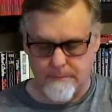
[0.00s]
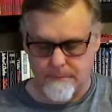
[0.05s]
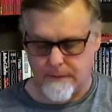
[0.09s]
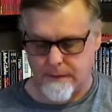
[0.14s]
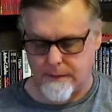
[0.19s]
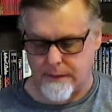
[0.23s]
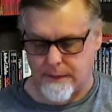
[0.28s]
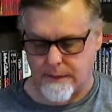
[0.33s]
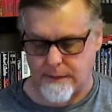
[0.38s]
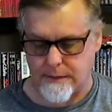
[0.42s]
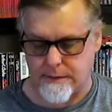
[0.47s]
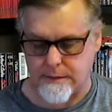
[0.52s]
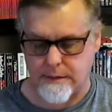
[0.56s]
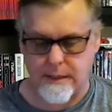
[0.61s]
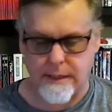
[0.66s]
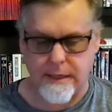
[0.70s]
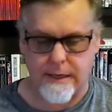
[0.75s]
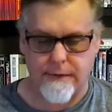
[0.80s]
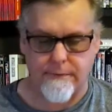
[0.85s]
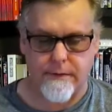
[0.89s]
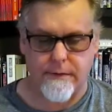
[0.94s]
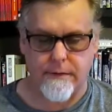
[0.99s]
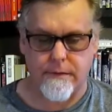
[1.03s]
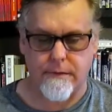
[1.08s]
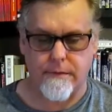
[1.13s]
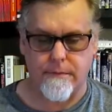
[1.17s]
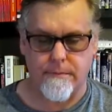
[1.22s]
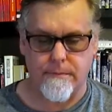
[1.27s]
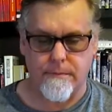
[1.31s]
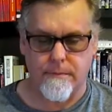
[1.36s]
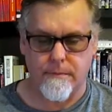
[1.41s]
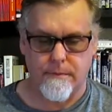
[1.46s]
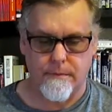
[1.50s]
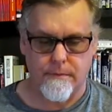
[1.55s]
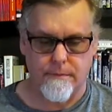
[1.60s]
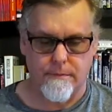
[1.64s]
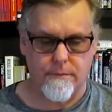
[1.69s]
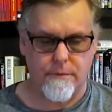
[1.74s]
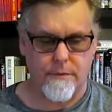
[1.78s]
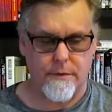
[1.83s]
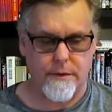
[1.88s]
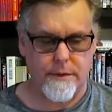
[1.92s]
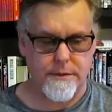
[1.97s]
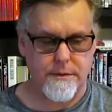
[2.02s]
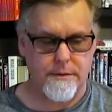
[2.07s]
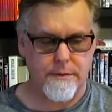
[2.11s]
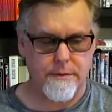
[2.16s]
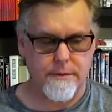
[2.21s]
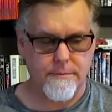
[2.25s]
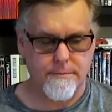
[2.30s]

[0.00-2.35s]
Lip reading: and not necessarily gave the voice.